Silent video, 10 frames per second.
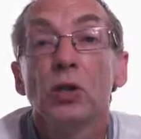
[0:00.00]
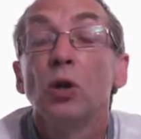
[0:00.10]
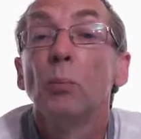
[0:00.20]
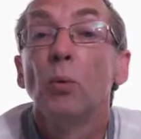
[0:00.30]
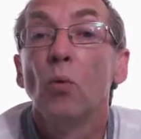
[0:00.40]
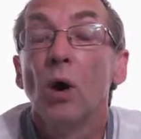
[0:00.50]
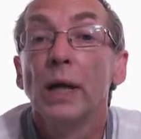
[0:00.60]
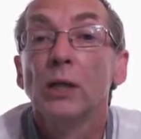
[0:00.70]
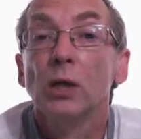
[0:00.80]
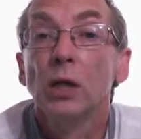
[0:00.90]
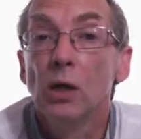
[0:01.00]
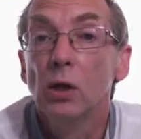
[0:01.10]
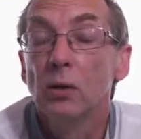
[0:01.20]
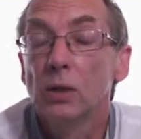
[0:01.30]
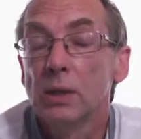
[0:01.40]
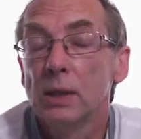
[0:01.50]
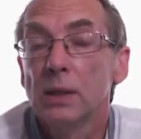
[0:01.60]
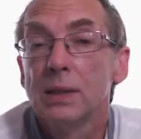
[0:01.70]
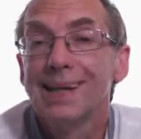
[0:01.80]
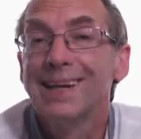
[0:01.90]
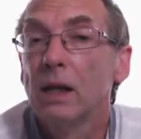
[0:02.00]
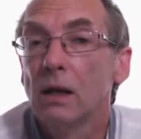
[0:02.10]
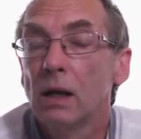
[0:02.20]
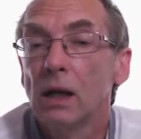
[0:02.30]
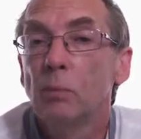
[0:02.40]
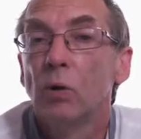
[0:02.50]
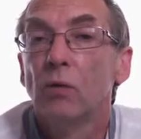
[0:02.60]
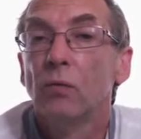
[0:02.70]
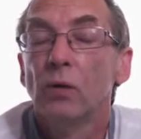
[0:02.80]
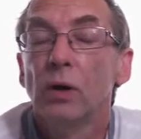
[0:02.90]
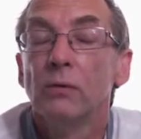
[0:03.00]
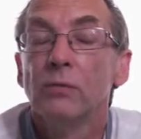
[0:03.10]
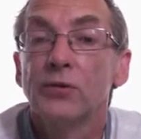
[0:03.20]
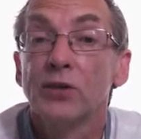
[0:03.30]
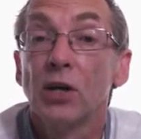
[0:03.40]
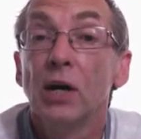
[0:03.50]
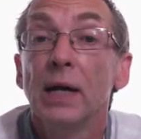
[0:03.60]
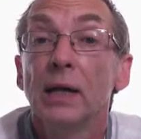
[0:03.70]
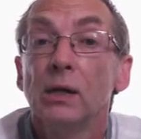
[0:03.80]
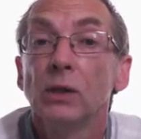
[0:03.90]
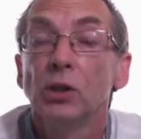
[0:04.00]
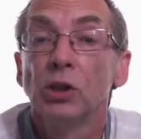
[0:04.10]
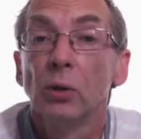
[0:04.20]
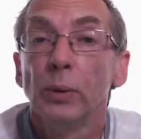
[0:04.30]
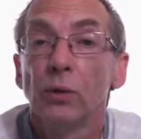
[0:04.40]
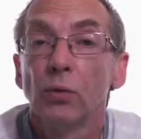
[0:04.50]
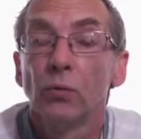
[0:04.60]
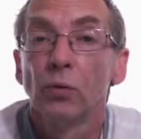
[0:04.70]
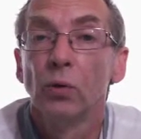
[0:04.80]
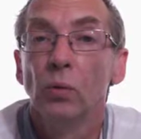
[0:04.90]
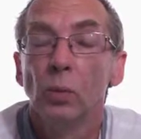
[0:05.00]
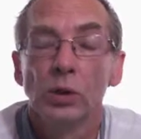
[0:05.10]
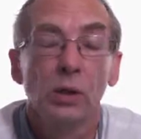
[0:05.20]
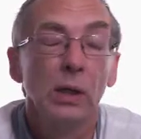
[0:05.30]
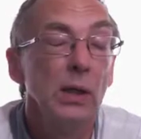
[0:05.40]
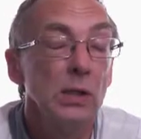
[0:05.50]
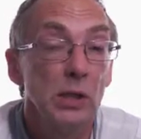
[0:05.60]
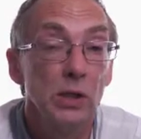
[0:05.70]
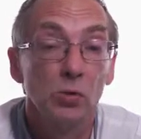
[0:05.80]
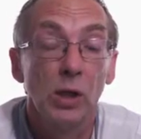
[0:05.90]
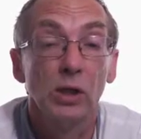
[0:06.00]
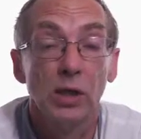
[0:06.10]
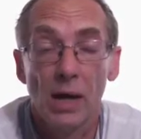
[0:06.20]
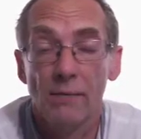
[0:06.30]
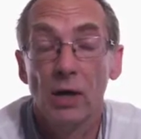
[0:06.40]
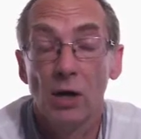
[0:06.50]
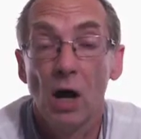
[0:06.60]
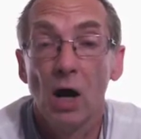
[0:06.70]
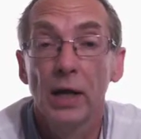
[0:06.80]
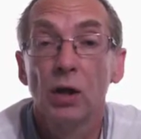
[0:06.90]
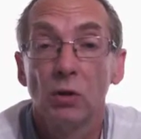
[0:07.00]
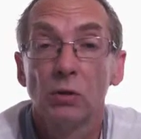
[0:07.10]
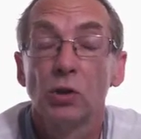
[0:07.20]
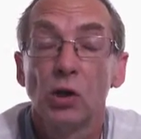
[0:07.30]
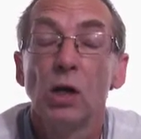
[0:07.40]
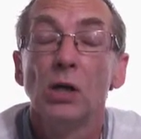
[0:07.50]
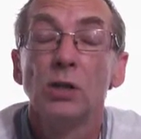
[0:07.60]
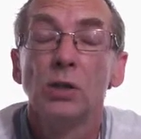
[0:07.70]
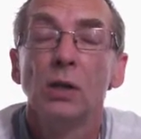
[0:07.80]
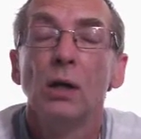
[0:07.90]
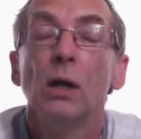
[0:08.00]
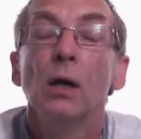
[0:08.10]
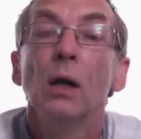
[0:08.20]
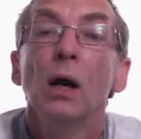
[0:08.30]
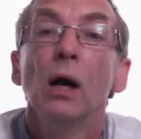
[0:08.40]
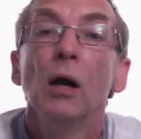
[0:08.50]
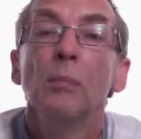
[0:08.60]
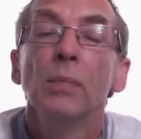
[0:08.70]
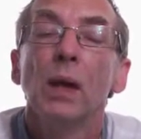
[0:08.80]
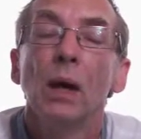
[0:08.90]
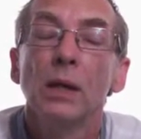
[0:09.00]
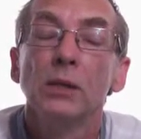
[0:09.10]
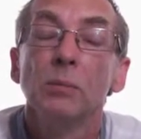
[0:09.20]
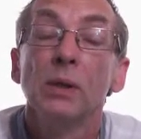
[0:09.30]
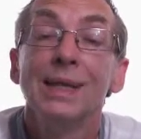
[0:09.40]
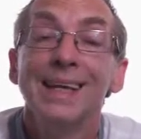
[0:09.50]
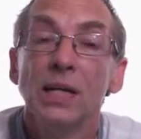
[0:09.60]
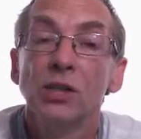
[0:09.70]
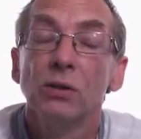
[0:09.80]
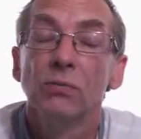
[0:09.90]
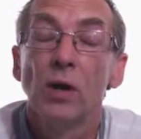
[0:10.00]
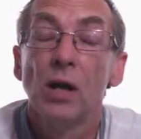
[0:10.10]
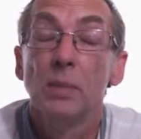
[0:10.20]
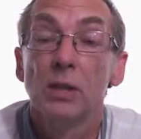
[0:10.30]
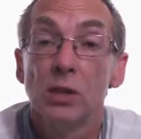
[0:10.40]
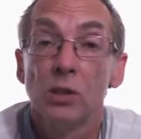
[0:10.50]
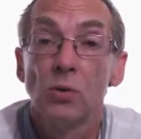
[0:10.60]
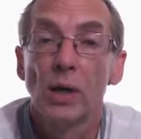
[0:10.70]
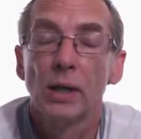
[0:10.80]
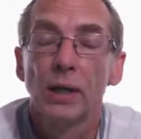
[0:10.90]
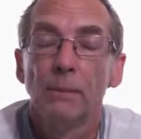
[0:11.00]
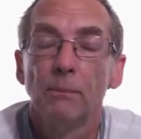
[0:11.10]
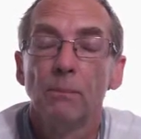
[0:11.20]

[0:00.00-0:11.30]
top right, you can see there's that little glimmer of sky showing through, which I think is a distraction. Having a high contrast item at the edge of the frame is distracting.